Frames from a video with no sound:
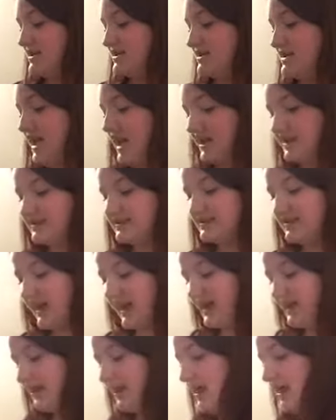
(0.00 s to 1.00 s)
Next
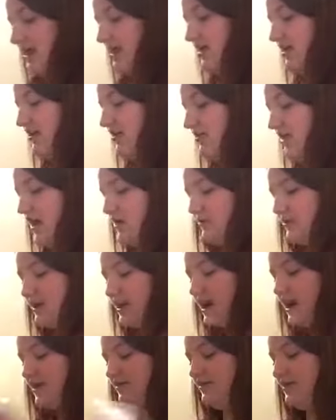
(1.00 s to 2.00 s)
thing that we
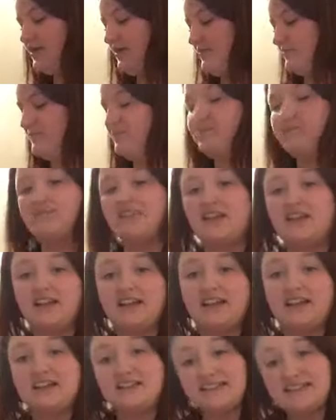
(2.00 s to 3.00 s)
got them,
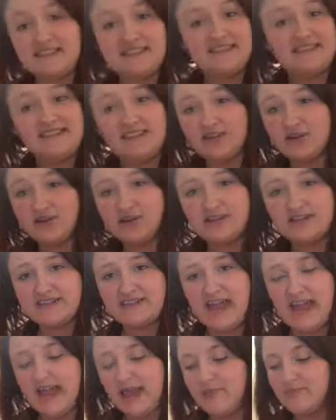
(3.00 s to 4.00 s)
still the
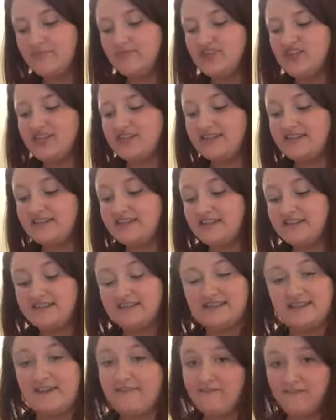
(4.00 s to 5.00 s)
same, just
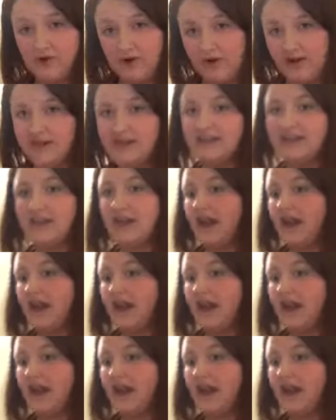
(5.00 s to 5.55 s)
different.